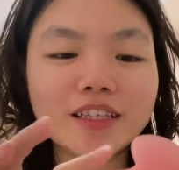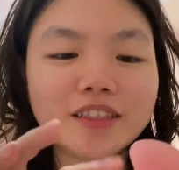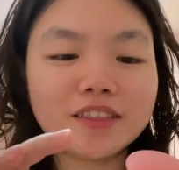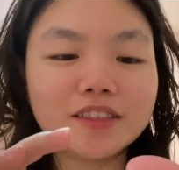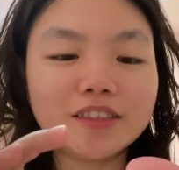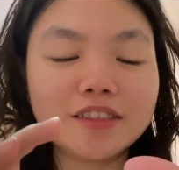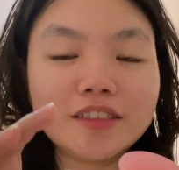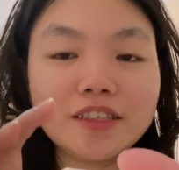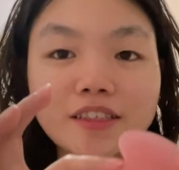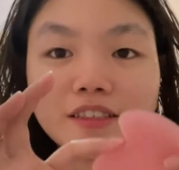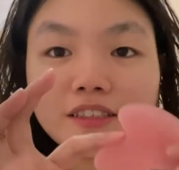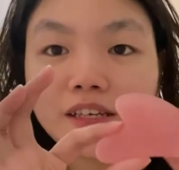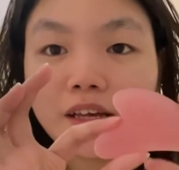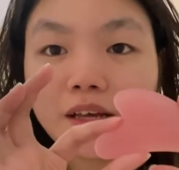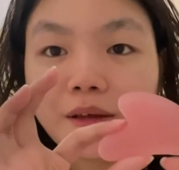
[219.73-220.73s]
It's just
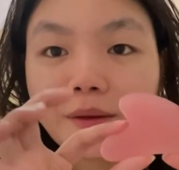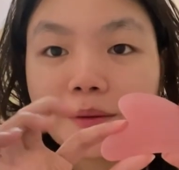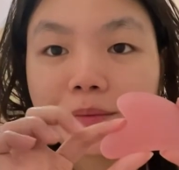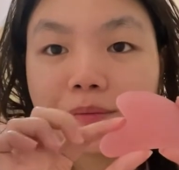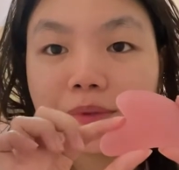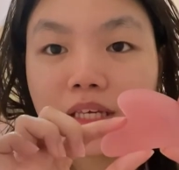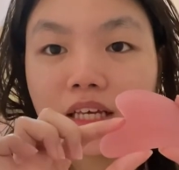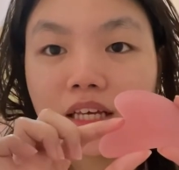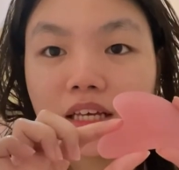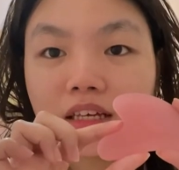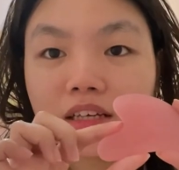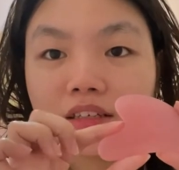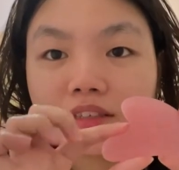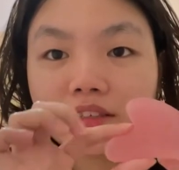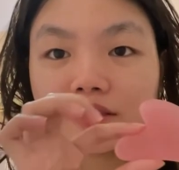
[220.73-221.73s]
this
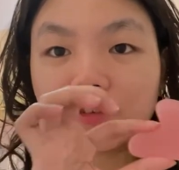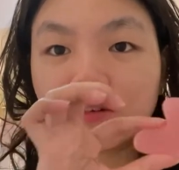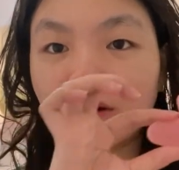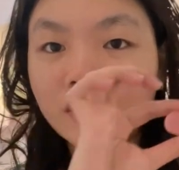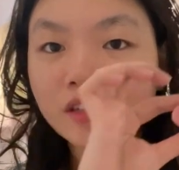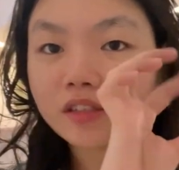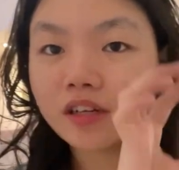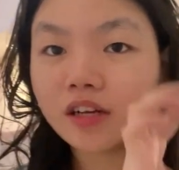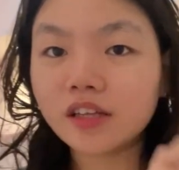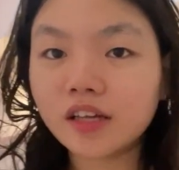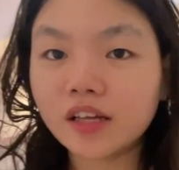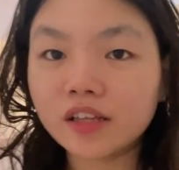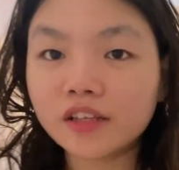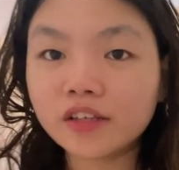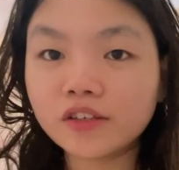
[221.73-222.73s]
pink gua sha
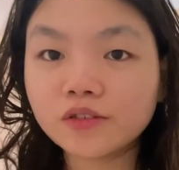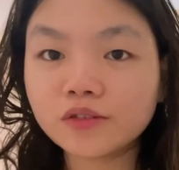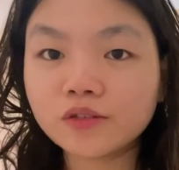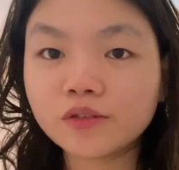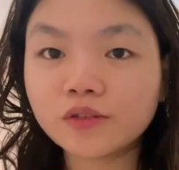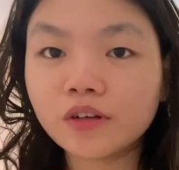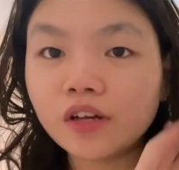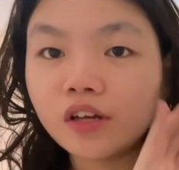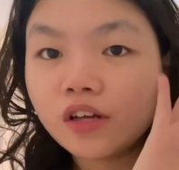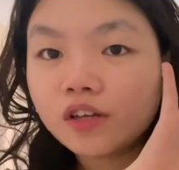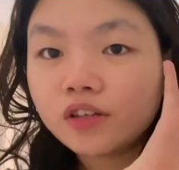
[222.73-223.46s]
that you